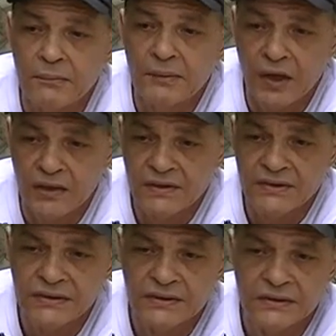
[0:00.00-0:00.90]

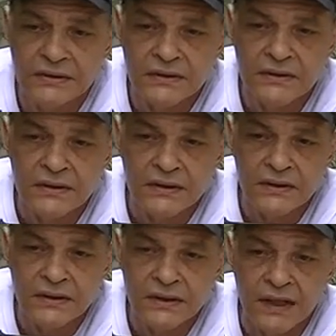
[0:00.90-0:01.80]

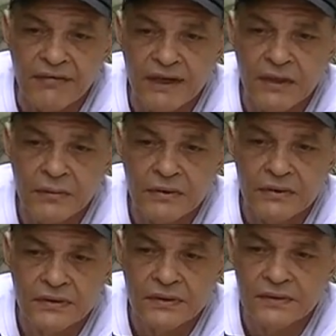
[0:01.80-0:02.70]
products available
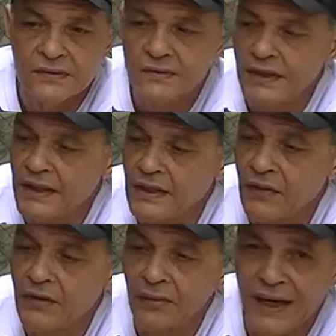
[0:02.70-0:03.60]
in
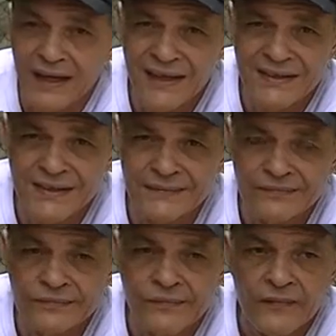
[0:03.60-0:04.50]
our market.
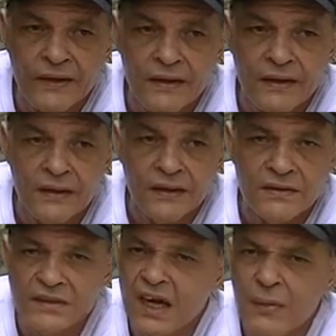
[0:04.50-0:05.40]

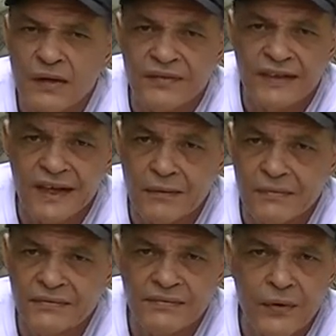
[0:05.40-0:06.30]
Some of them,
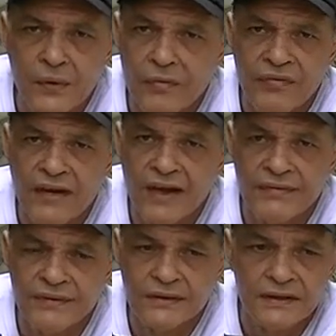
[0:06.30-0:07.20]
4 or
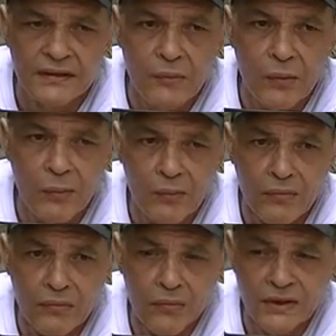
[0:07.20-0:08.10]

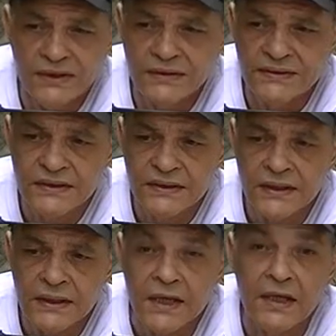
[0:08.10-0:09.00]
5 models,
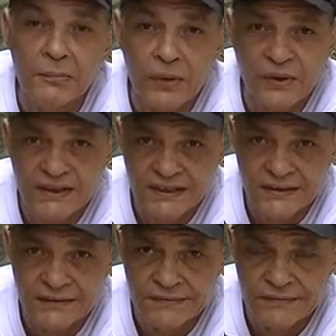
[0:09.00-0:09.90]
imported,
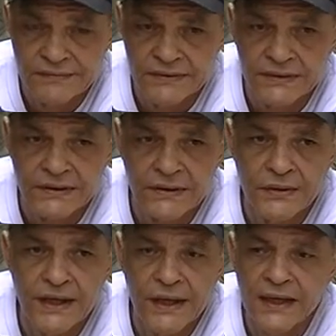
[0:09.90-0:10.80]

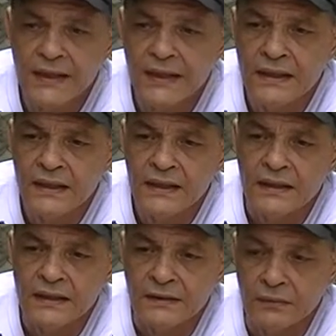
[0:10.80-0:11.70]
okay,
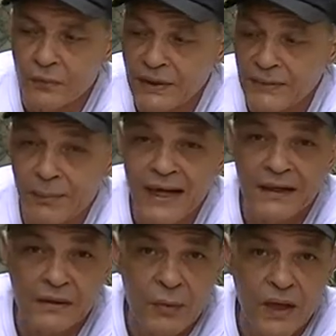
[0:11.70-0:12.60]
with
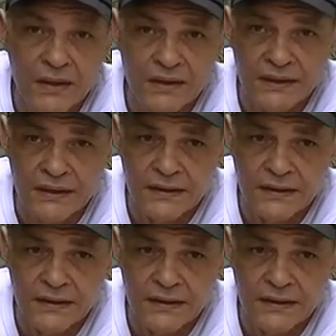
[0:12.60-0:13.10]
better quality.